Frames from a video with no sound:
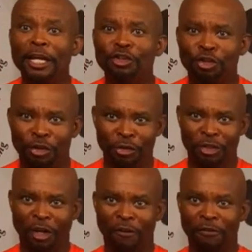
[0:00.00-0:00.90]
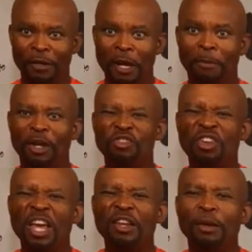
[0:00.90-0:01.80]
injure yourself because
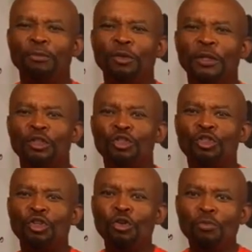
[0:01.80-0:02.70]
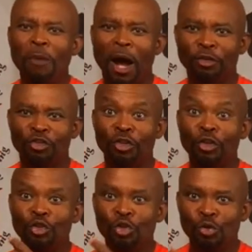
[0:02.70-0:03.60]
you end up doing too much
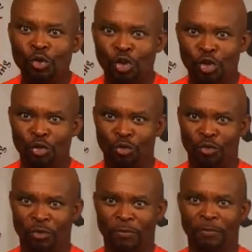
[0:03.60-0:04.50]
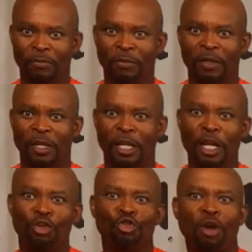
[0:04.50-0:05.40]
too soon. And
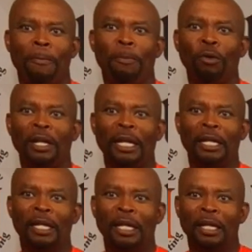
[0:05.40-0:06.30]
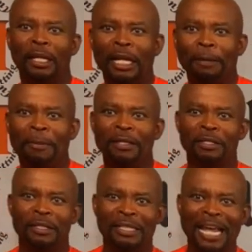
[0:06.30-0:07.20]
then you start pulling
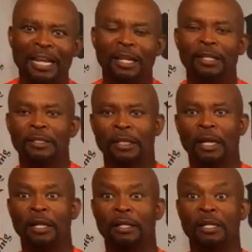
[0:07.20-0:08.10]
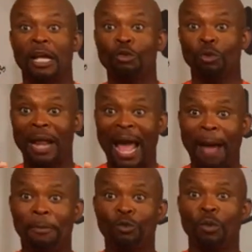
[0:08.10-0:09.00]
ligaments and tendons and other things. That's what
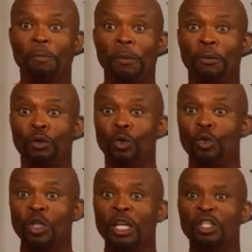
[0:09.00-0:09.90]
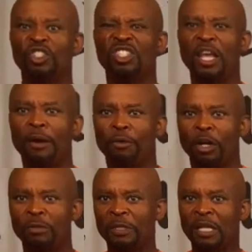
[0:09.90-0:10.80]
happens when people use
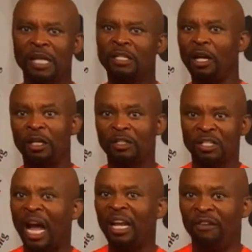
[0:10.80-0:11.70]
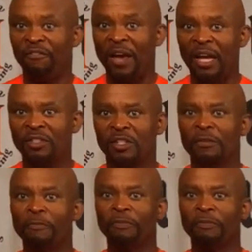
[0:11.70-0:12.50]
steroids, besides the other side effects.